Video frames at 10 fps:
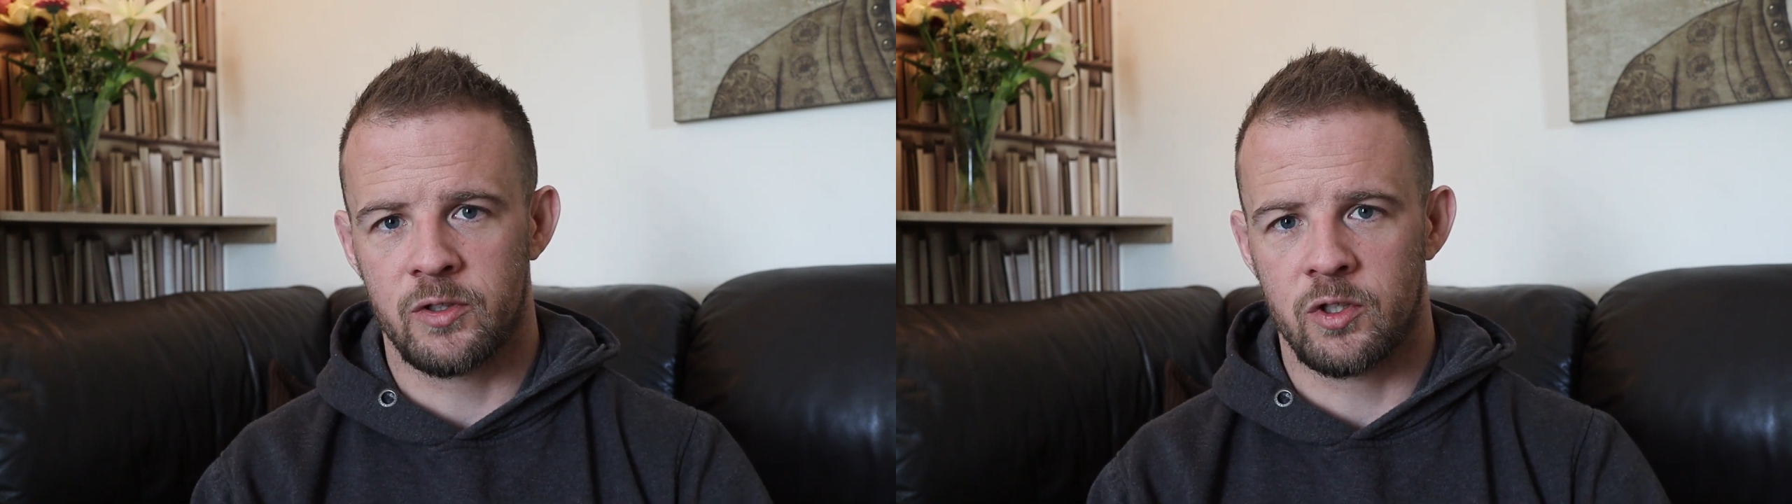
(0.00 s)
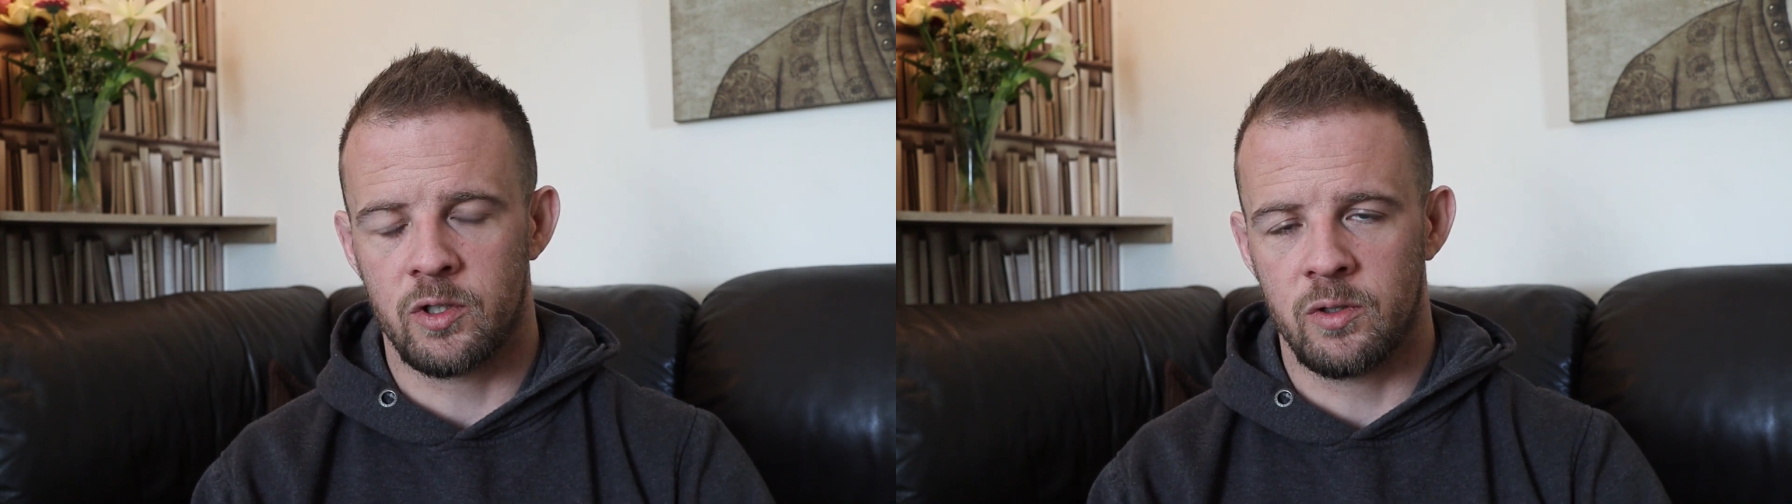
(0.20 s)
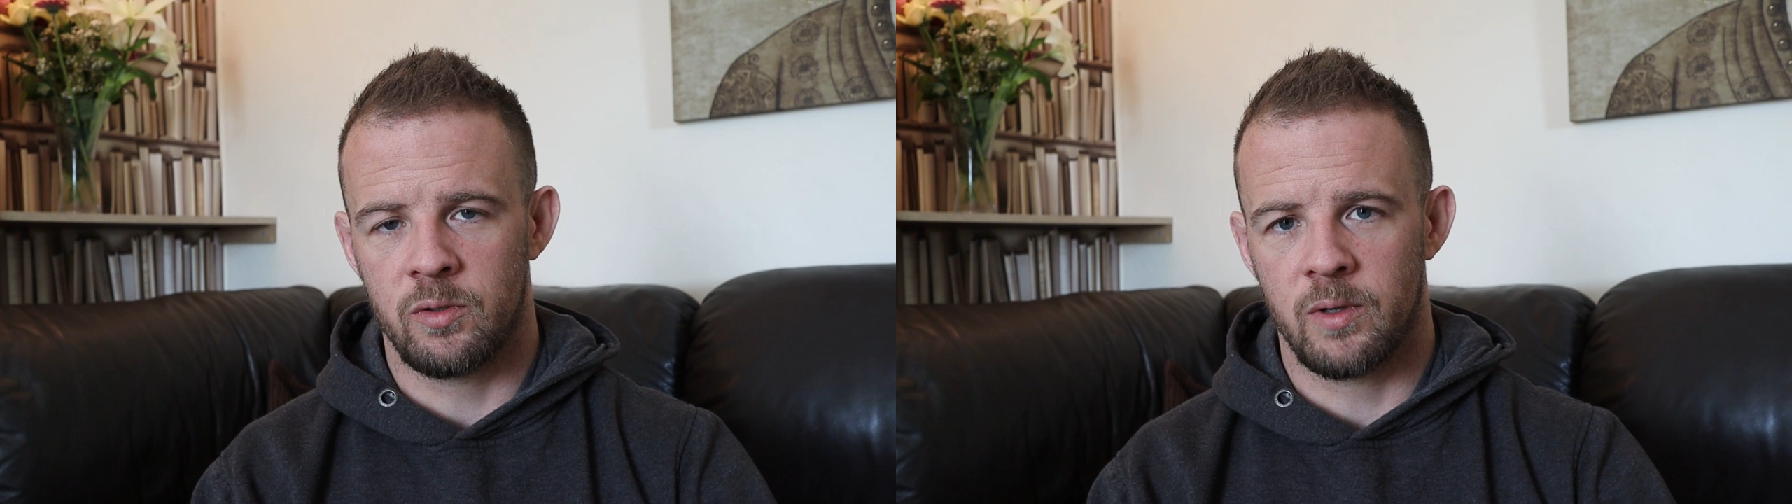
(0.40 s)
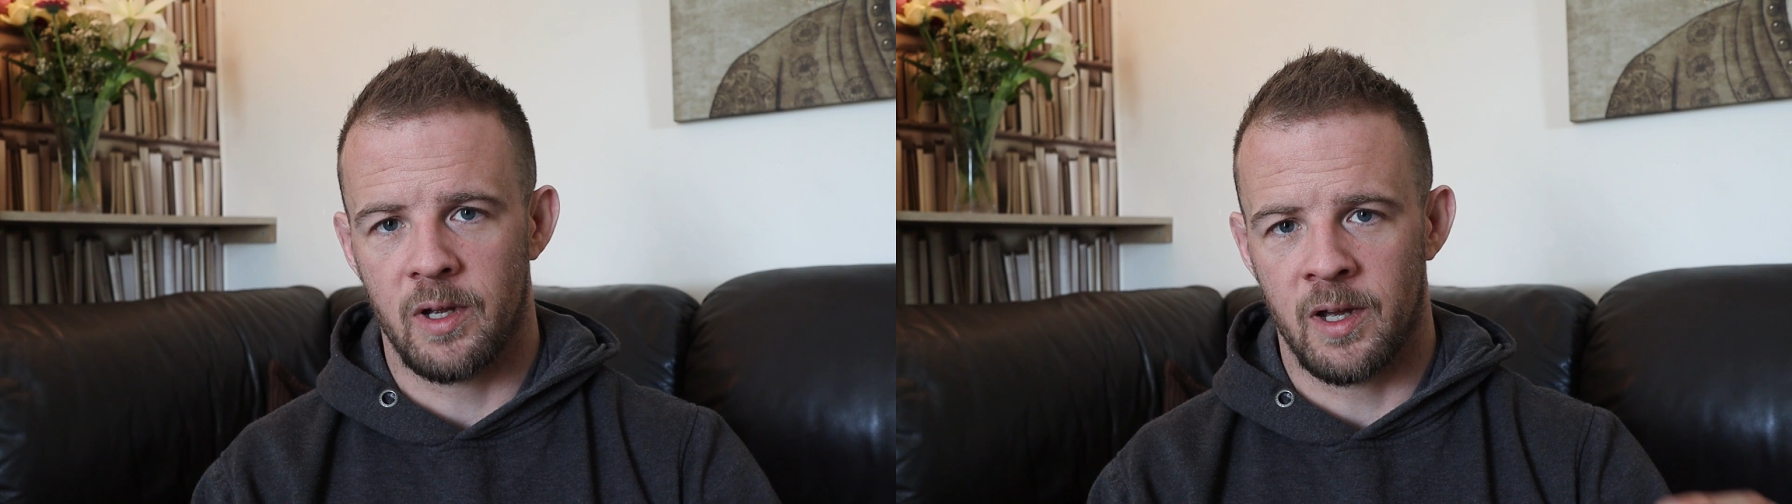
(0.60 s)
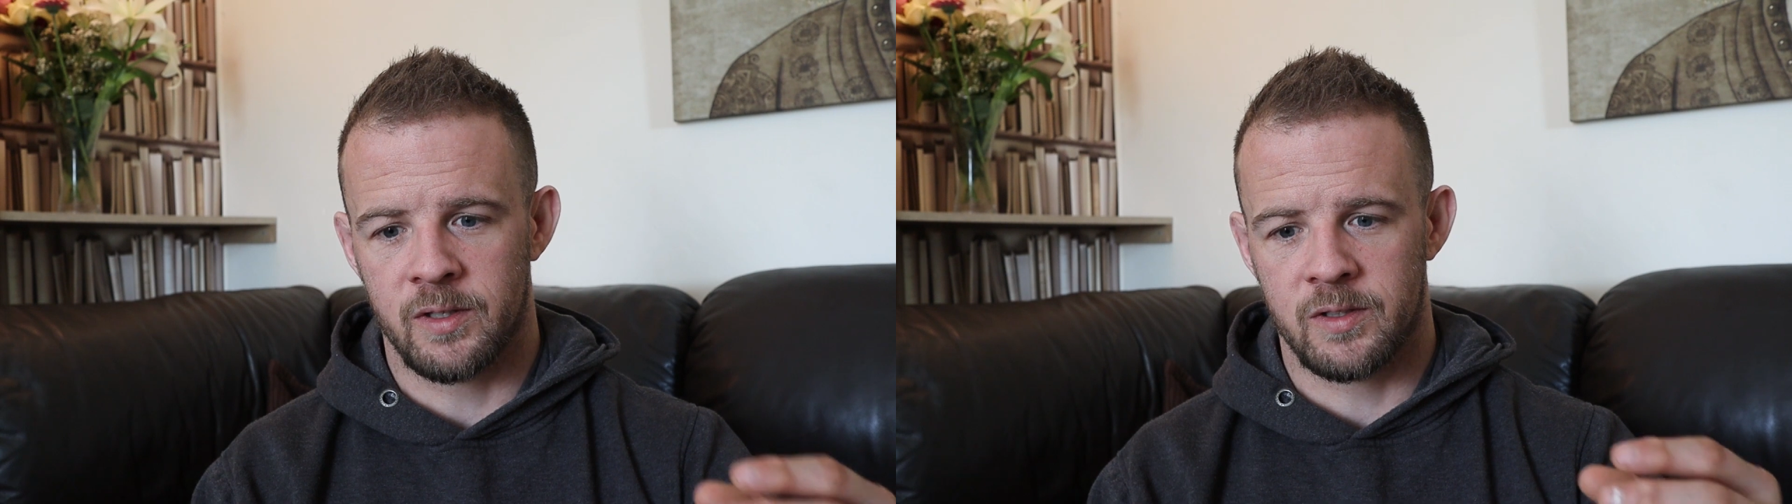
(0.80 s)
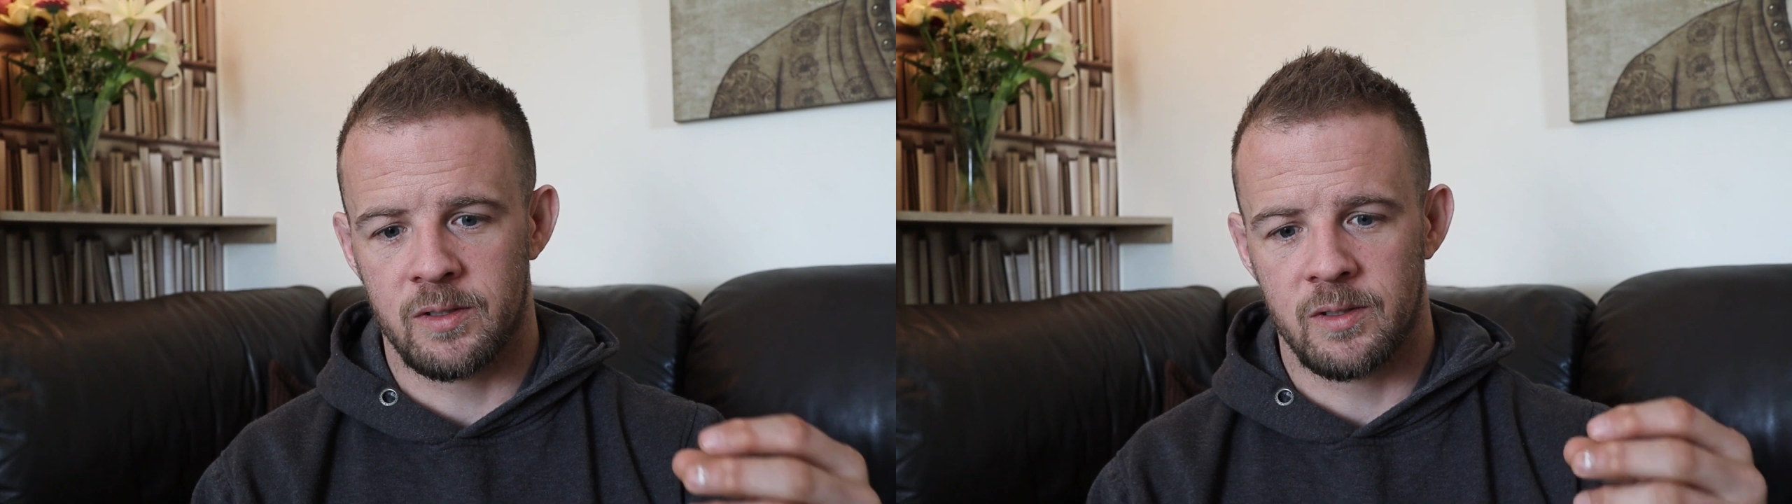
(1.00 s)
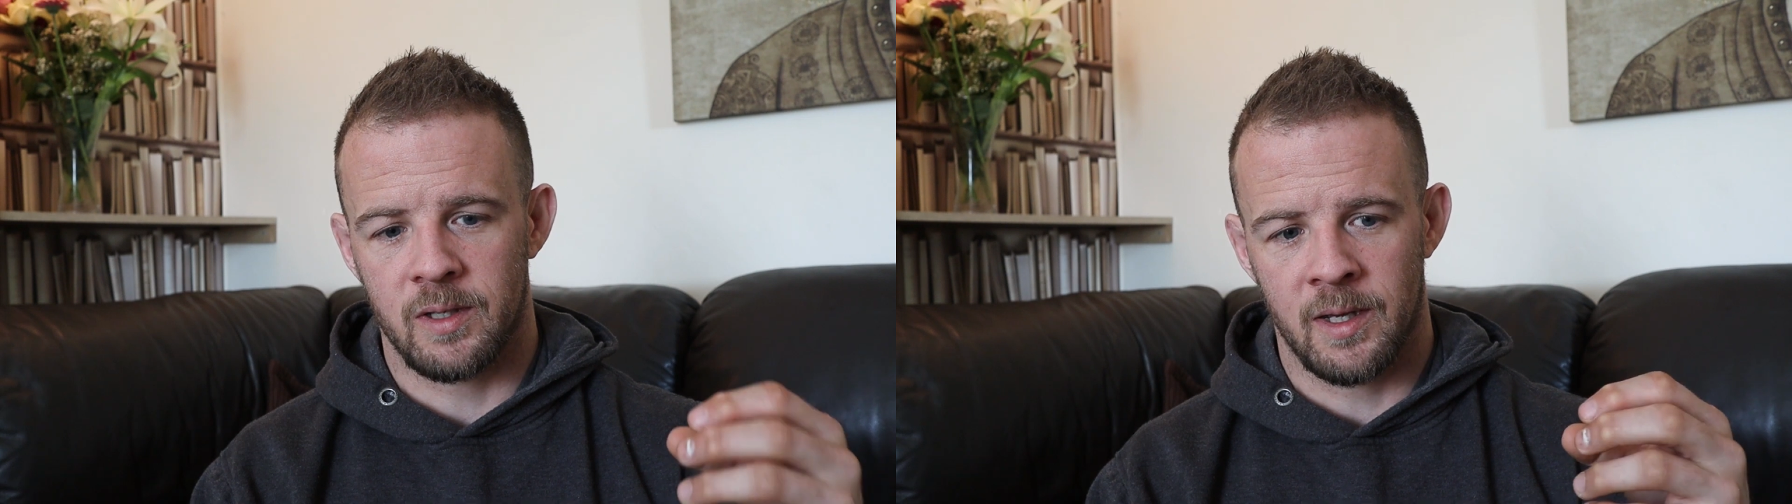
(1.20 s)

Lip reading: to us